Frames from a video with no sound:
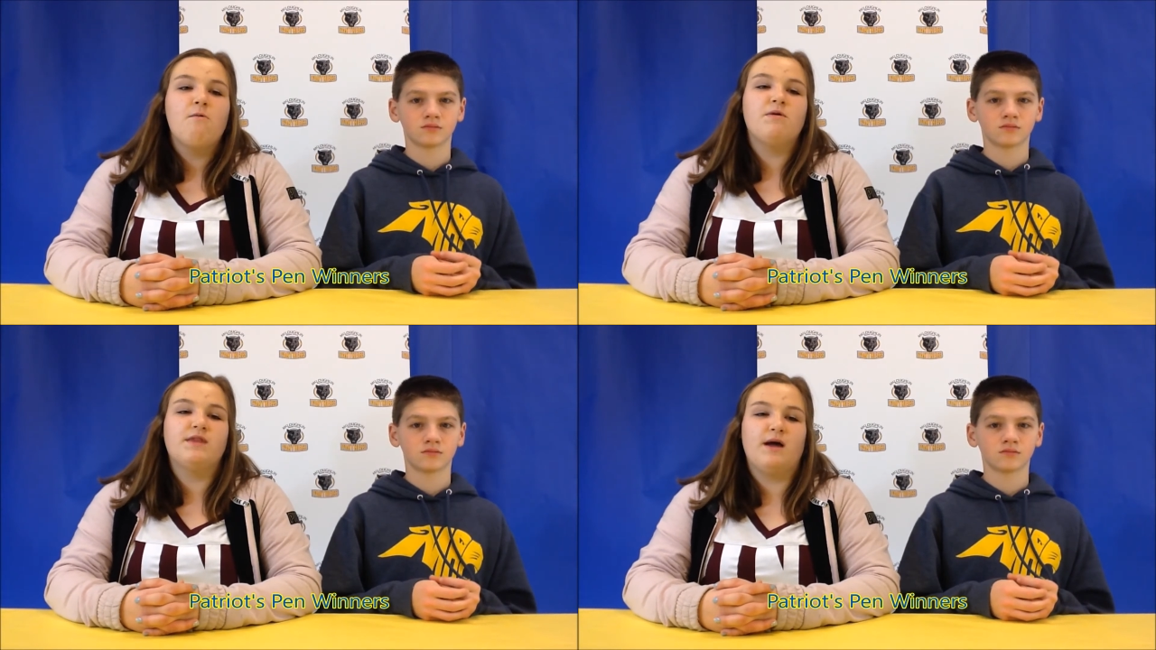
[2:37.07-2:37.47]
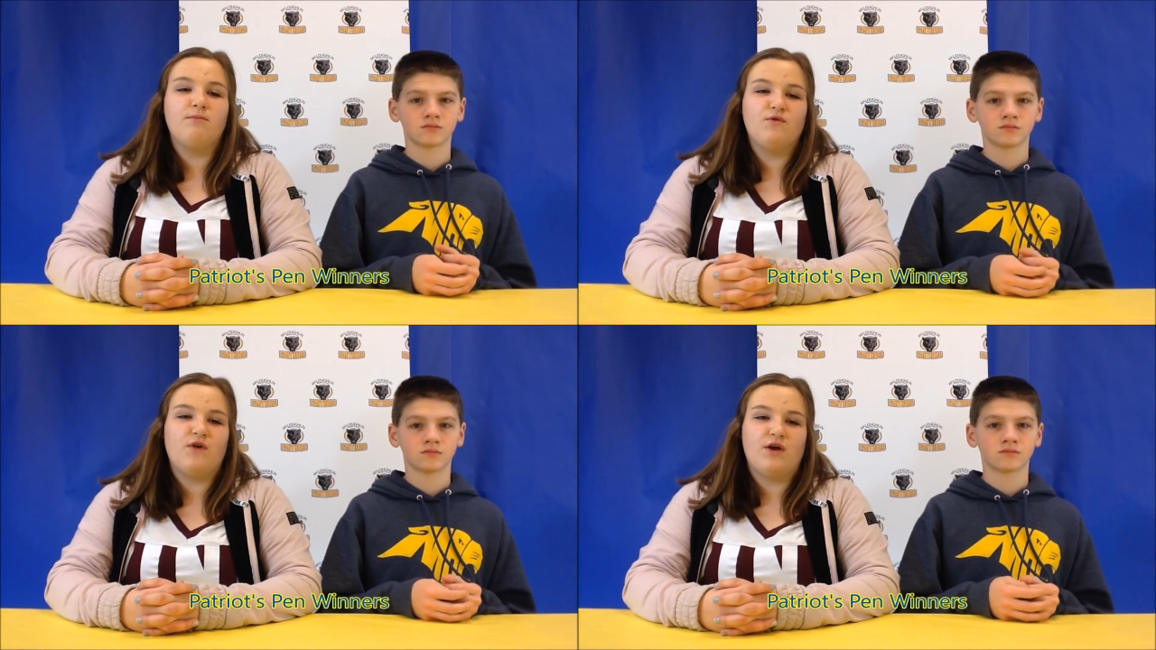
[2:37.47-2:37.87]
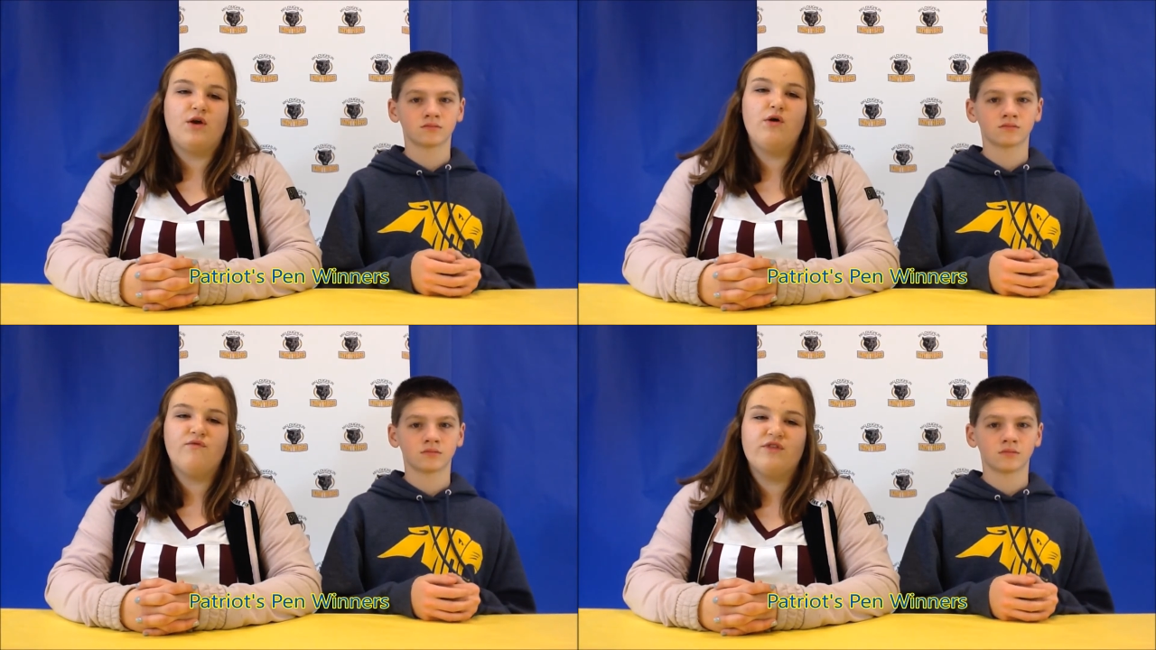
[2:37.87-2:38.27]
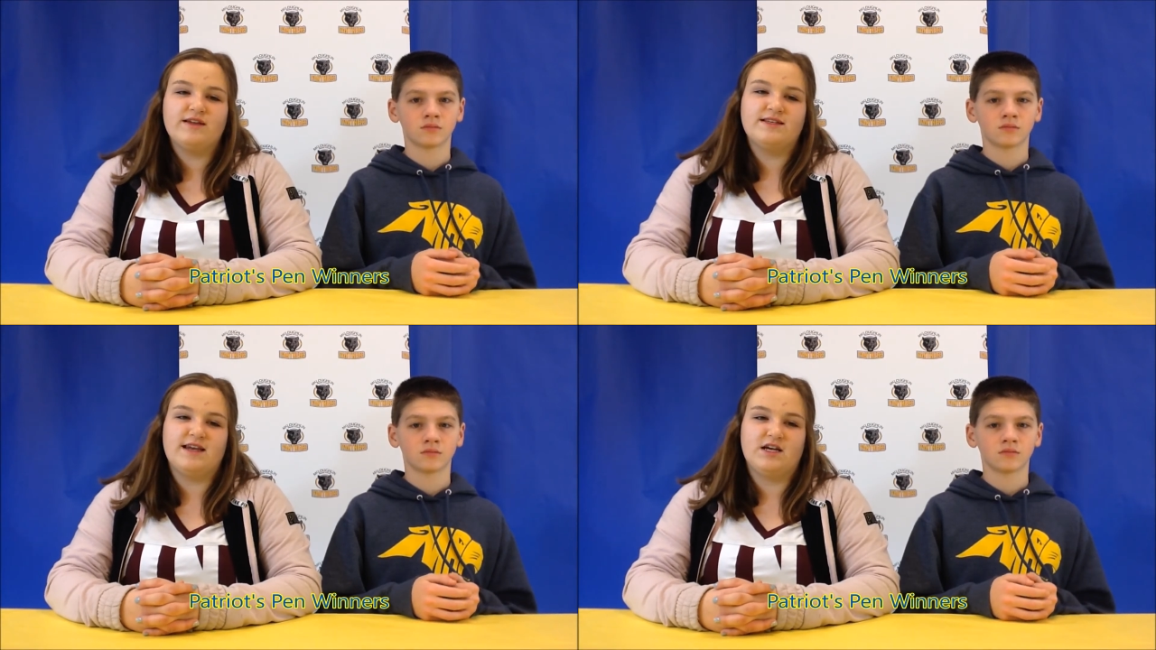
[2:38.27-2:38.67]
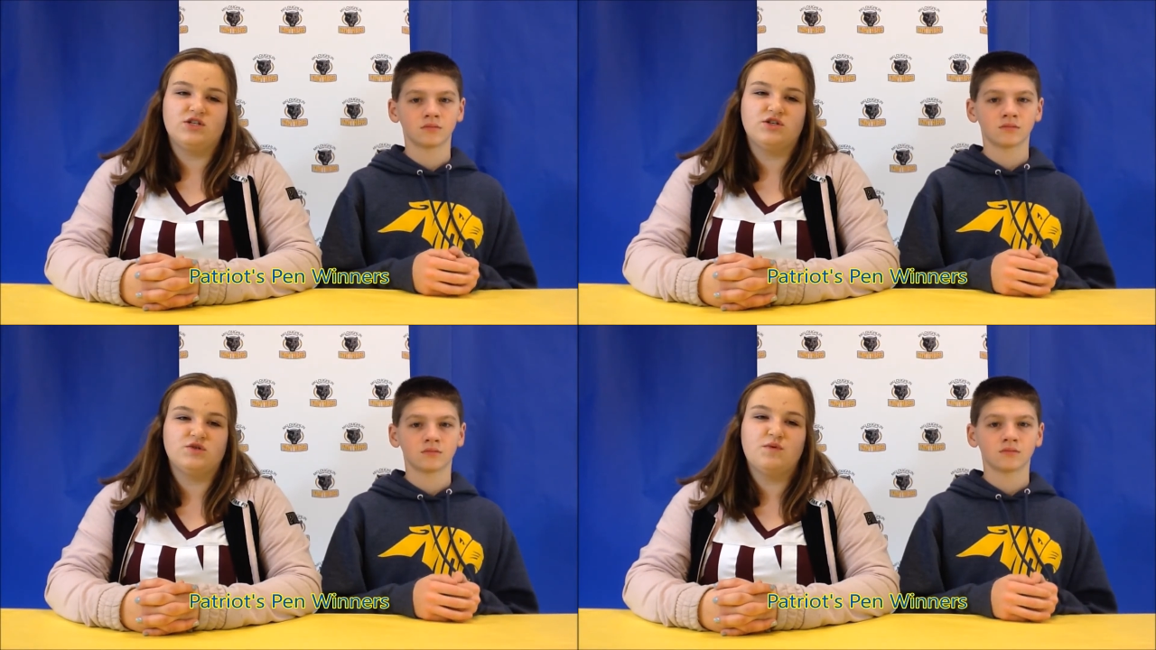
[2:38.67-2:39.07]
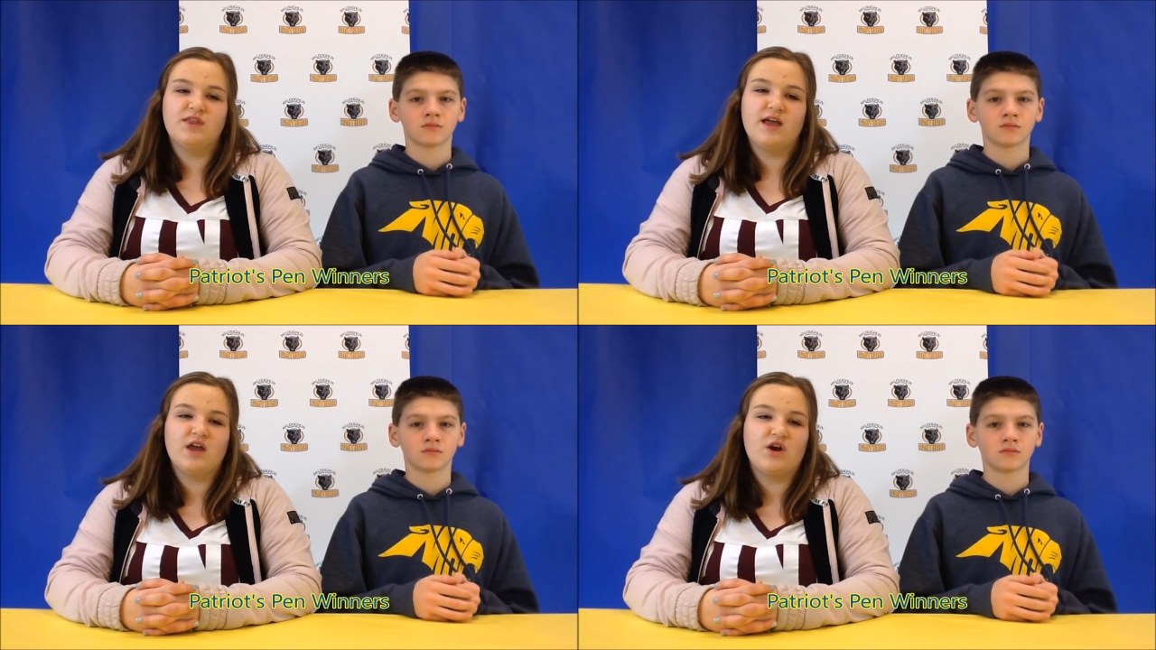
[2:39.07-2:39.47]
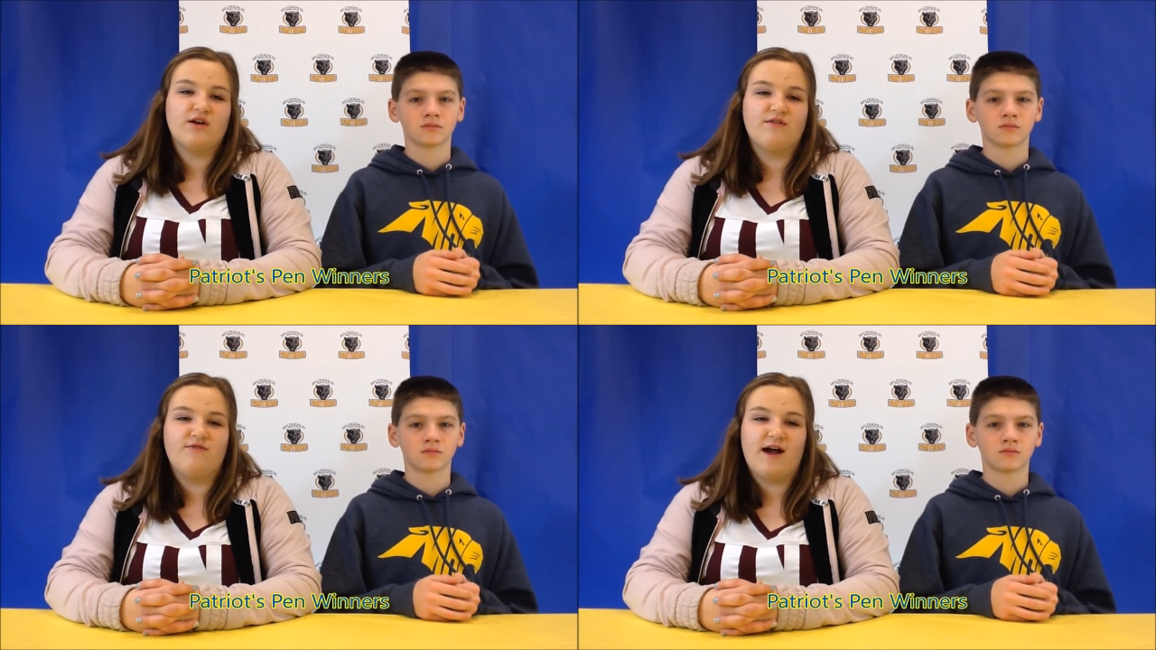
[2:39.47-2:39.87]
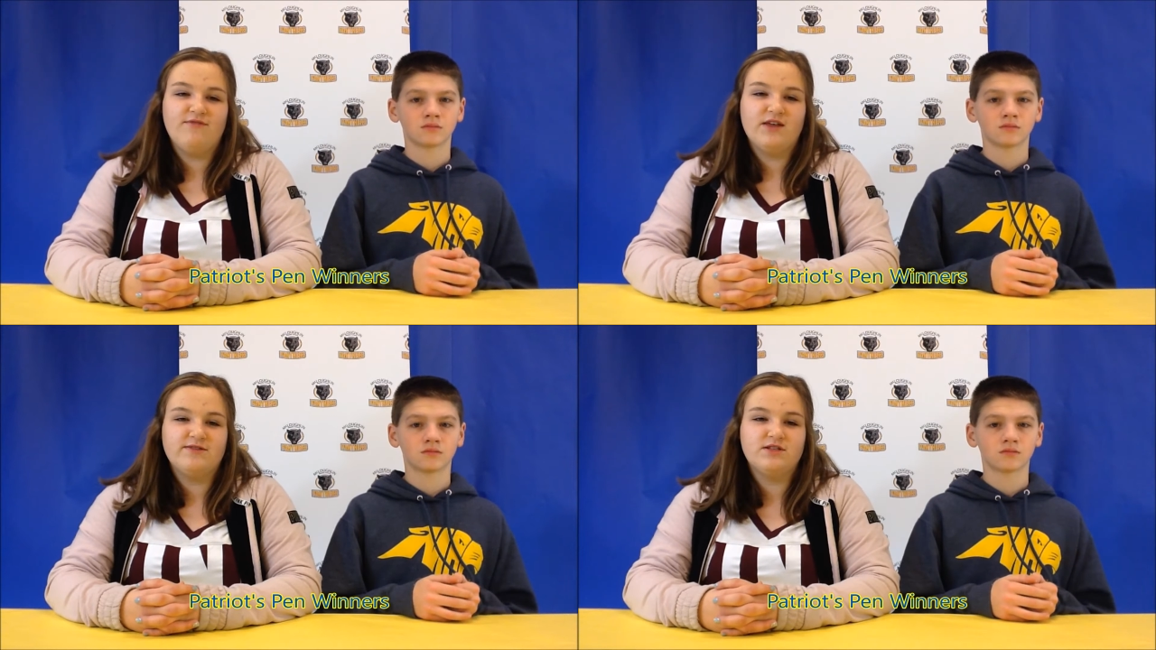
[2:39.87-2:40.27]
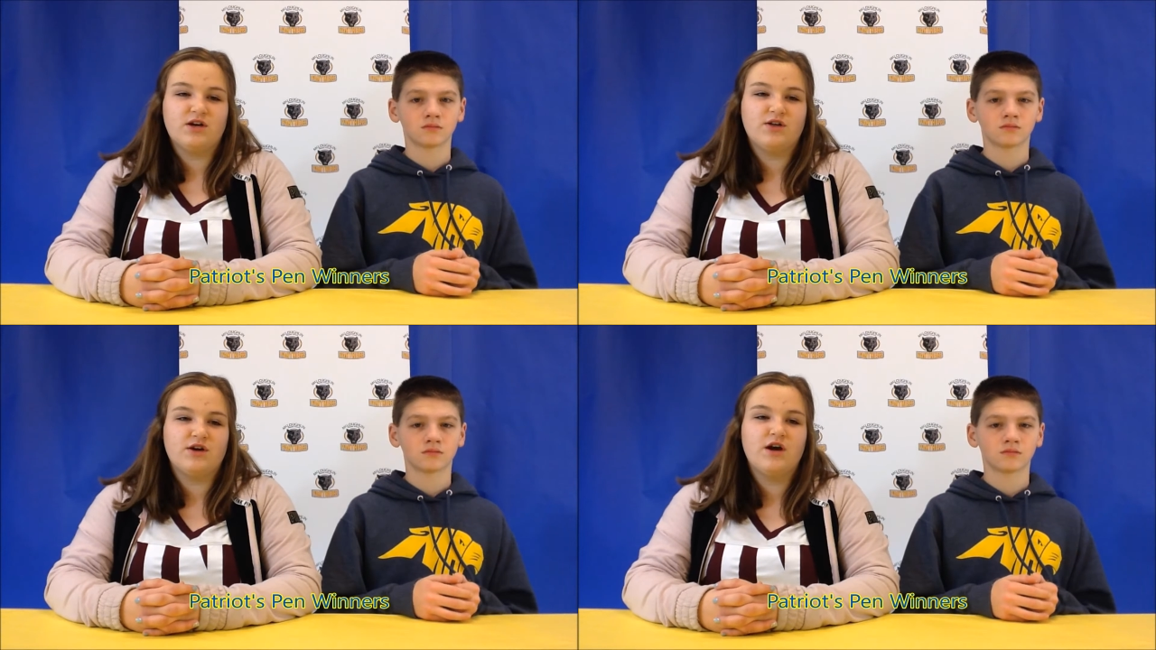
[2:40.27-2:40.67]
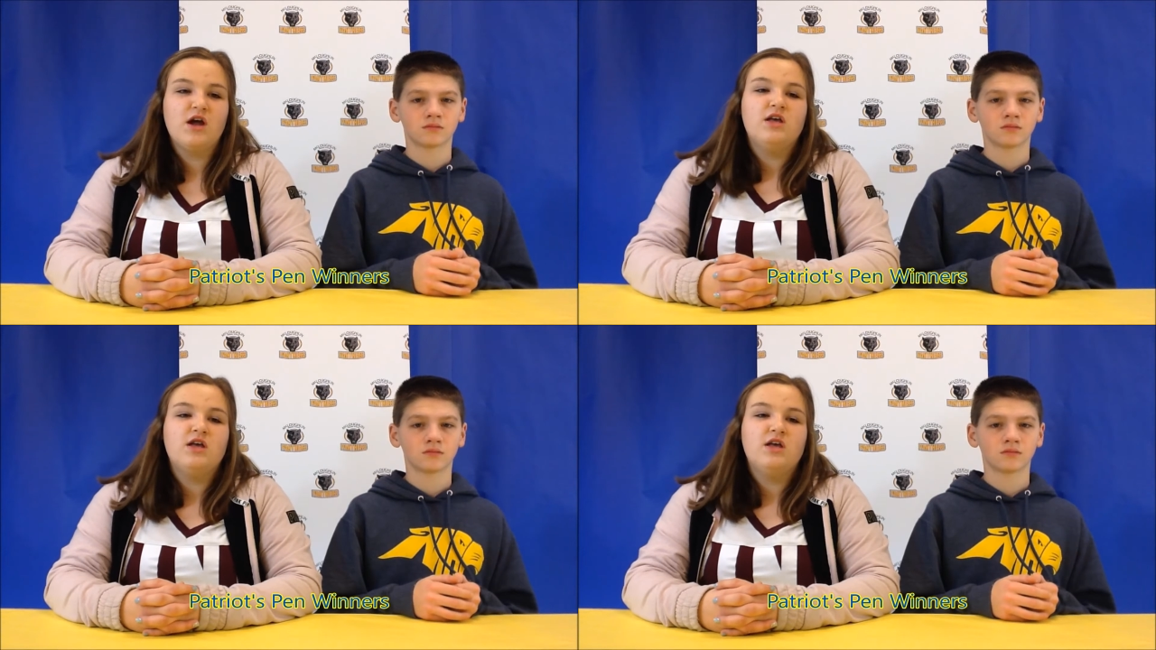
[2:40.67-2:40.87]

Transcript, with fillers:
Speaker 1: will now move on, hopefully to nationals, where they can earn a $5,000